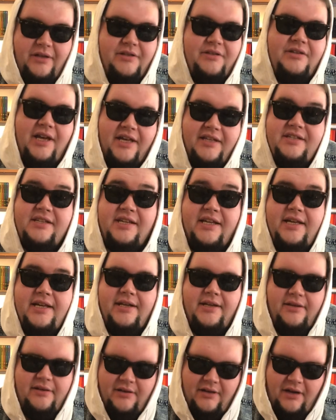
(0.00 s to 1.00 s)
it's
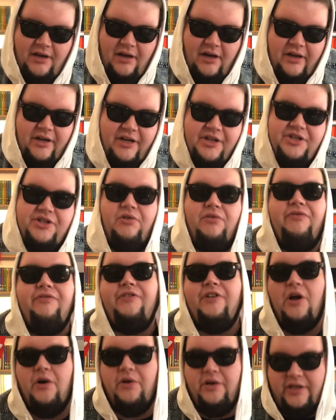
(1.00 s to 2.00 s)
needed, because you'll
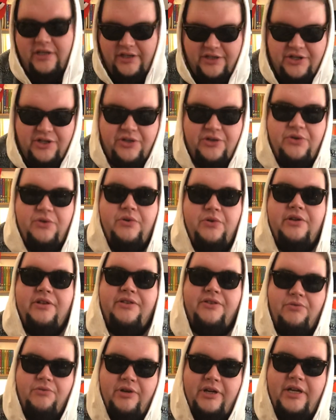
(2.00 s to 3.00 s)
float into 2 to
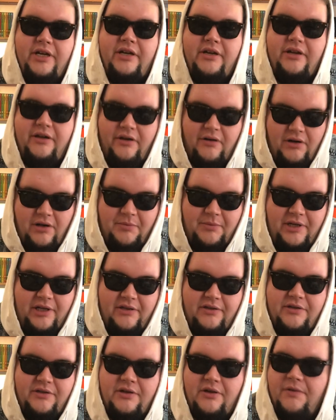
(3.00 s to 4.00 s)
3, you know what I mean?
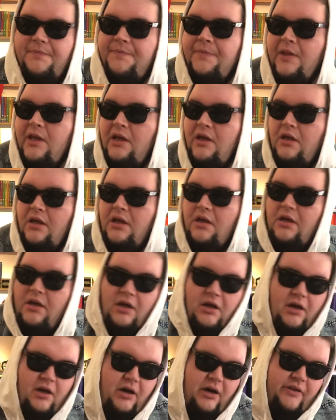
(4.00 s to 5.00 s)
So
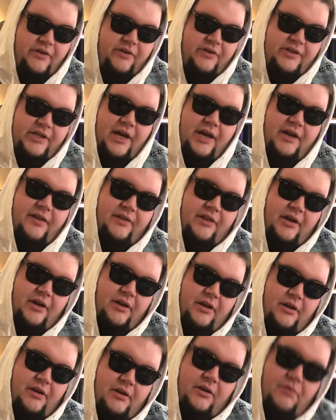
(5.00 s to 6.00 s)
there's that, and
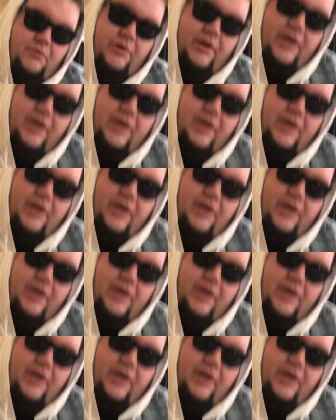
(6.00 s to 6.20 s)
then we